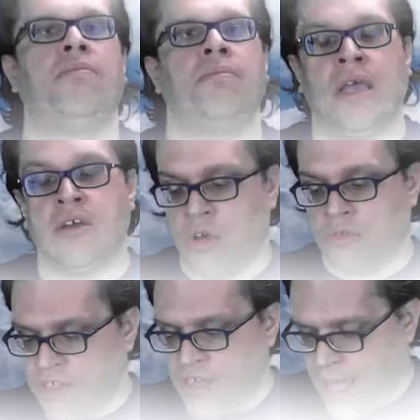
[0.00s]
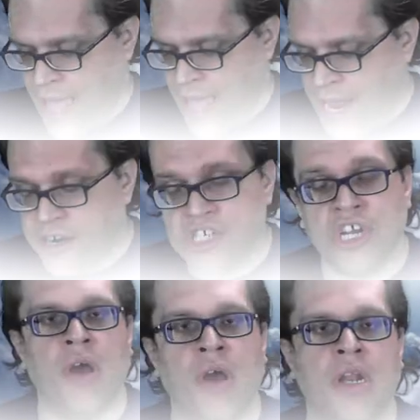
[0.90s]
Because of the energy
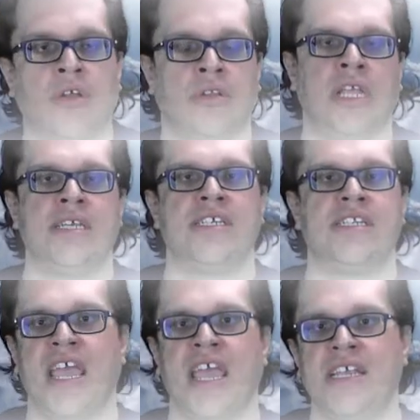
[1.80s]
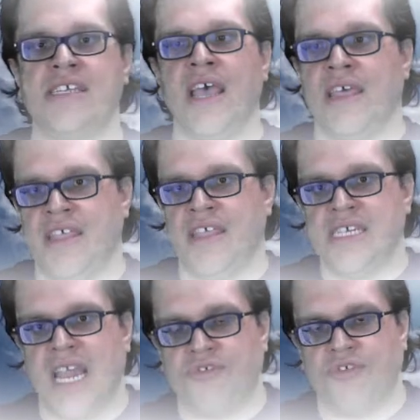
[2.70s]
going on these days,
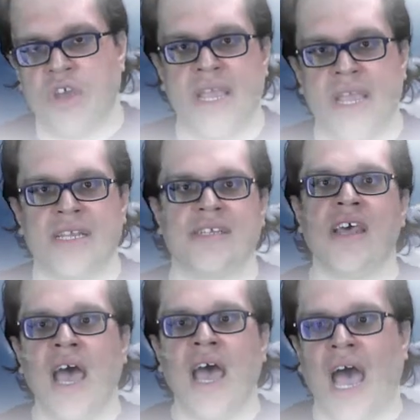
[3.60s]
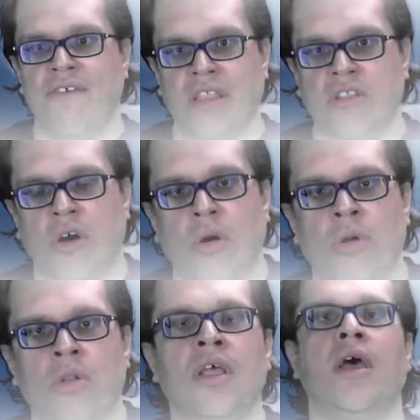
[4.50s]
these last few weeks, I've been
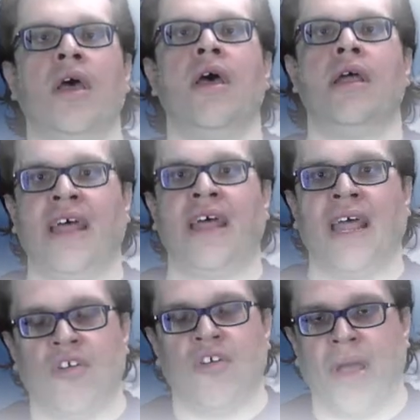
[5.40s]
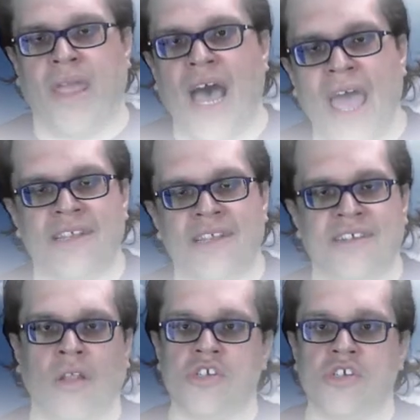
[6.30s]
told directly from my guides,
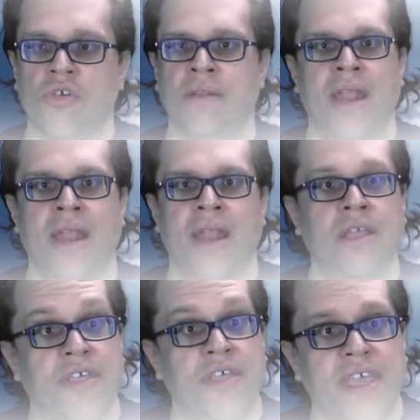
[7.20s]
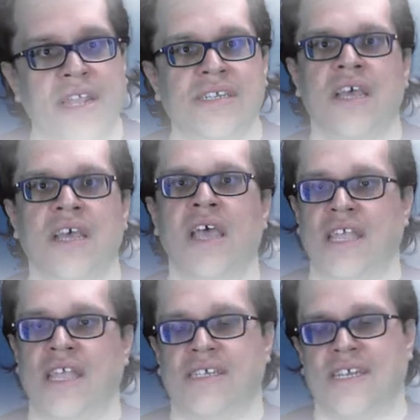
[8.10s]
and also in many readings,
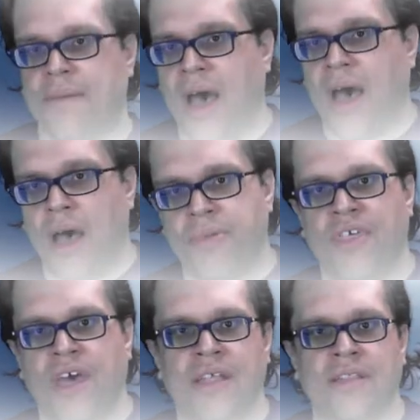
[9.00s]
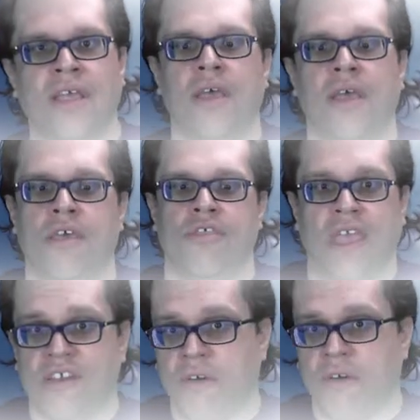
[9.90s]
it has came up that
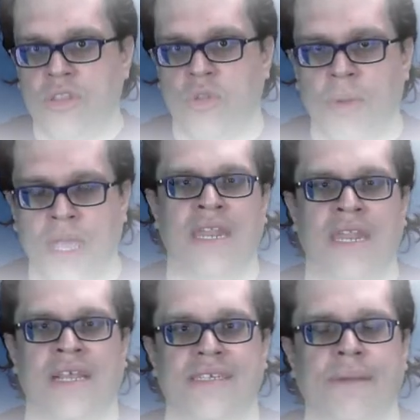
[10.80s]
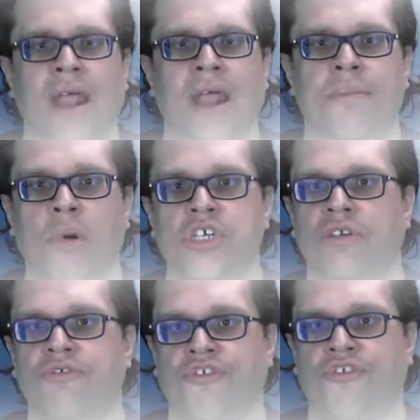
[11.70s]
things are going to be in a similar
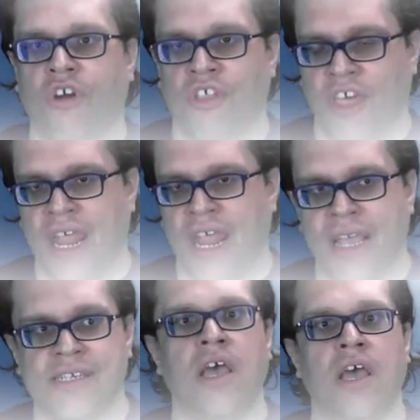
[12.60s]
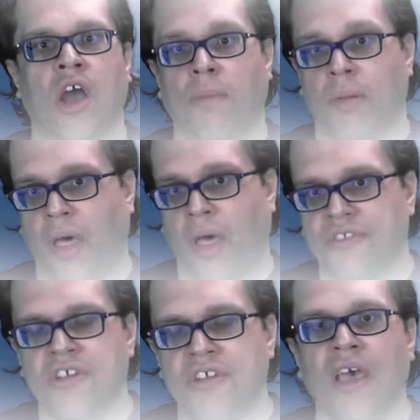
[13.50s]
motion for the next couple
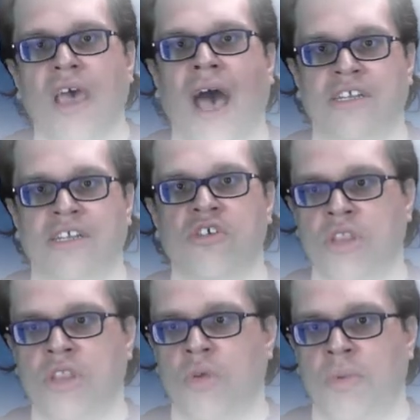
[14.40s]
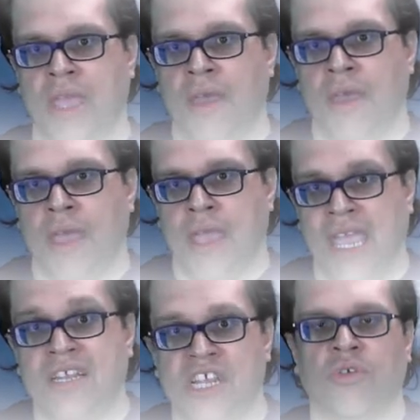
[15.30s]
months. And it's going to be
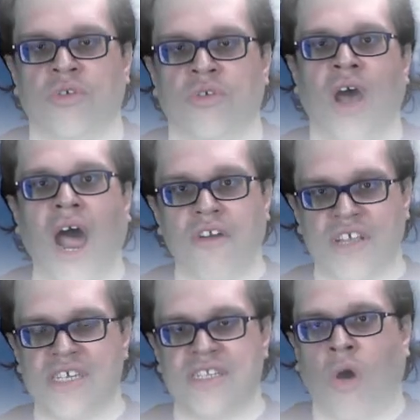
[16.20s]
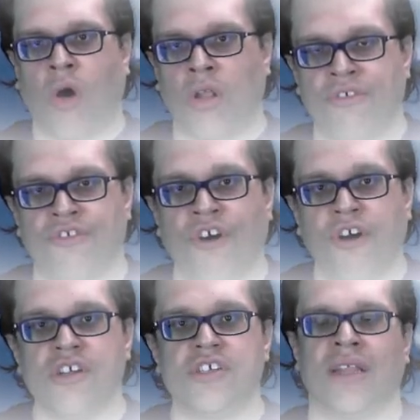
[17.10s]
easier to harvest all the
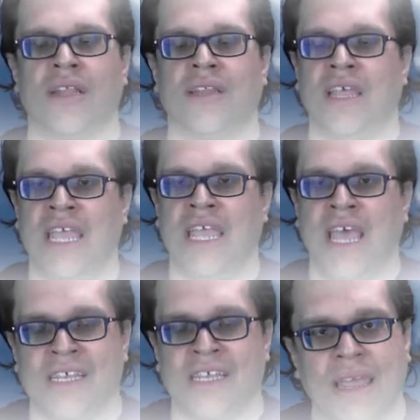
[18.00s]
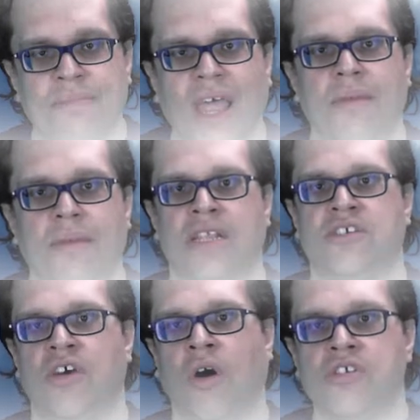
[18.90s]
efforts, but at the same time,
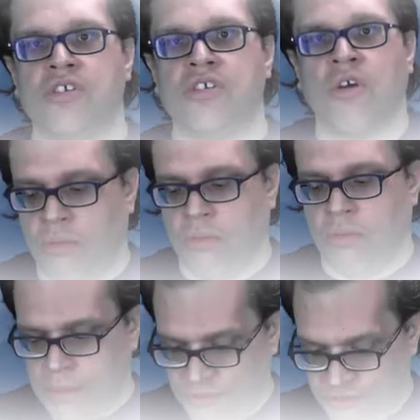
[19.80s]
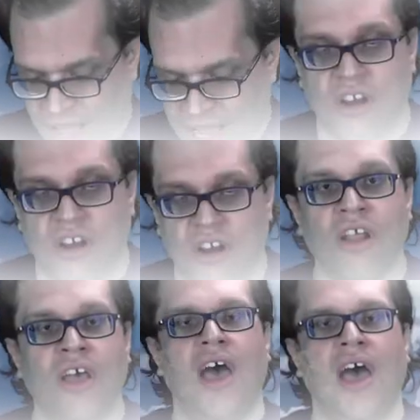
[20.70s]
it's also going to be faster.
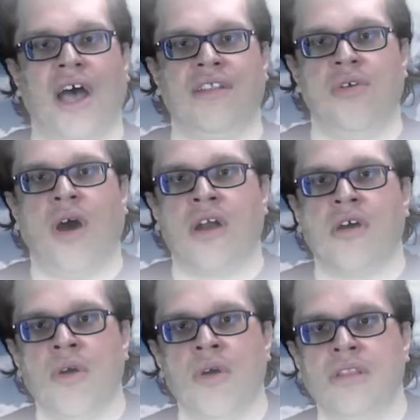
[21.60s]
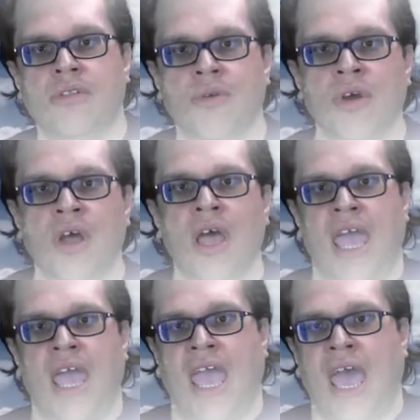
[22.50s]
And you are going to
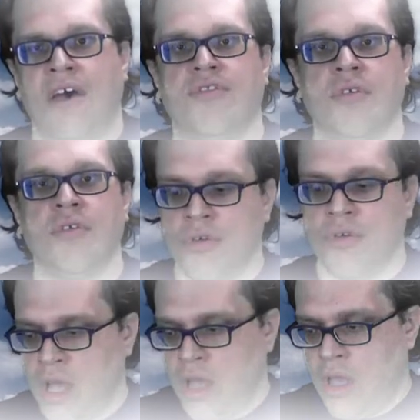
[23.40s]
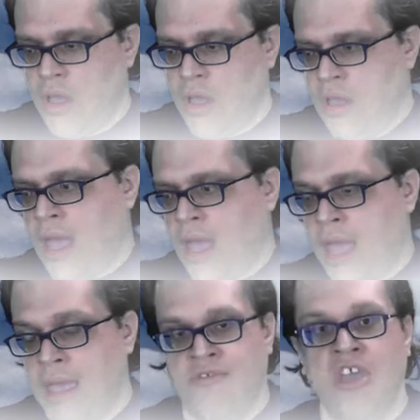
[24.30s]
have to
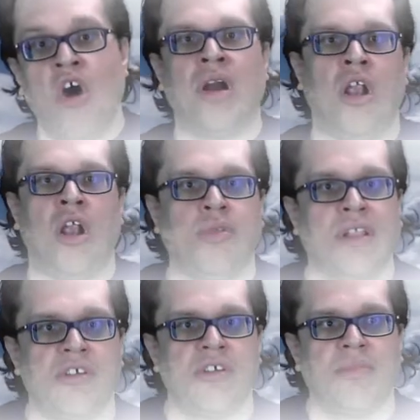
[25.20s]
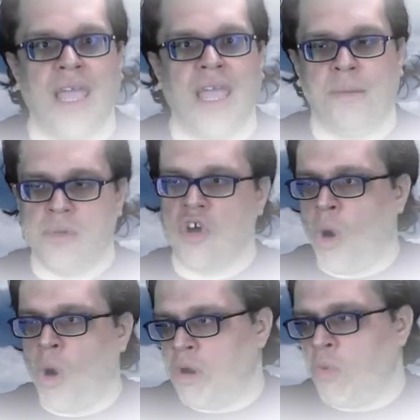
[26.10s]
be overloaded sometimes,
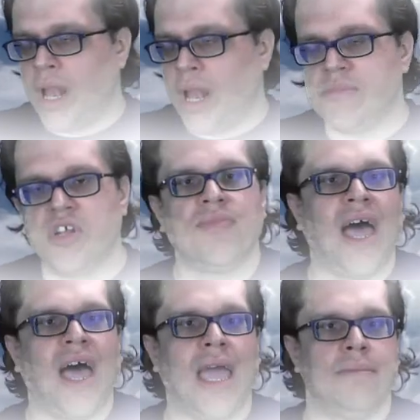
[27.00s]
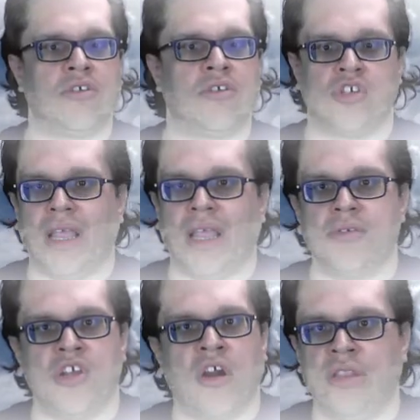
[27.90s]
overwhelmed sometimes.
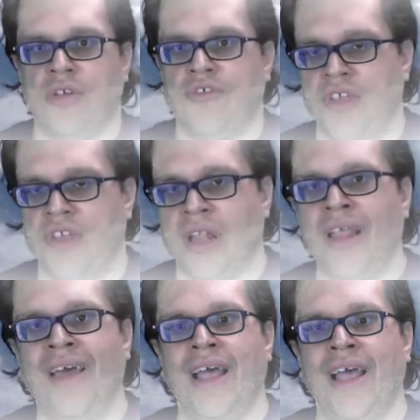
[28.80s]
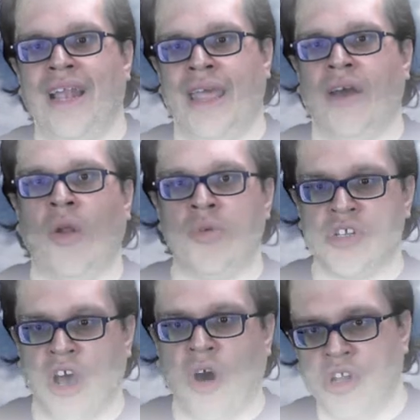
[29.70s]
Sometimes you're going to feel like
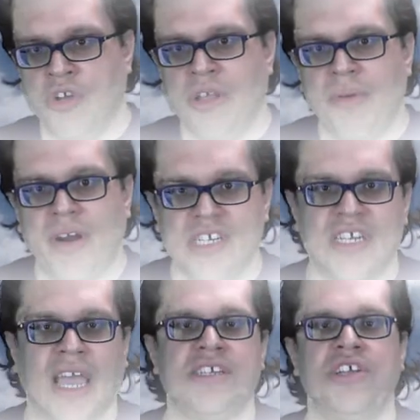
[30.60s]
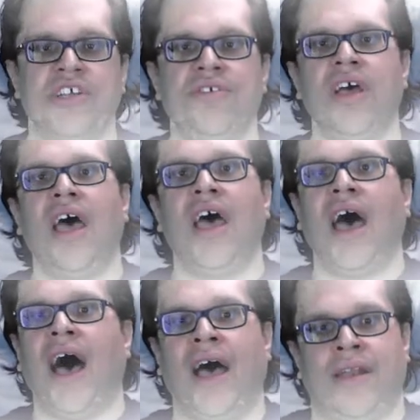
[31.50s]
almost the whole universe is against you.
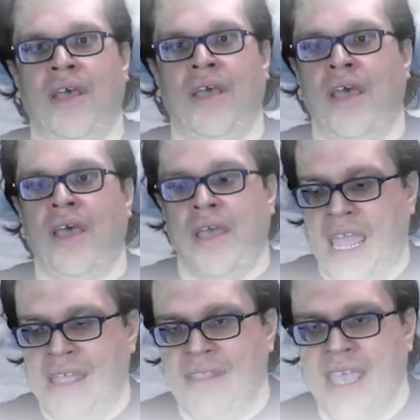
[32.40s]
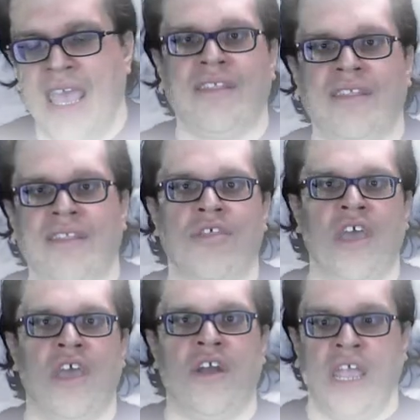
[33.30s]
And in the end,
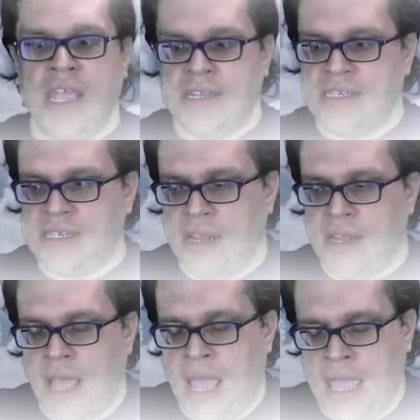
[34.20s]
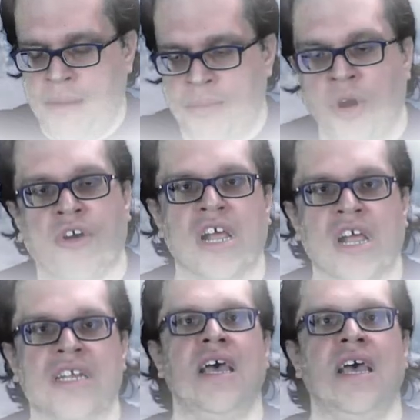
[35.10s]
there is a
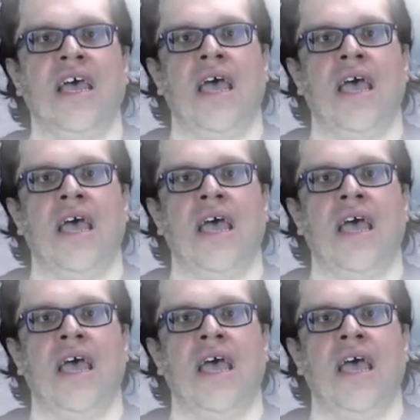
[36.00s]
progress.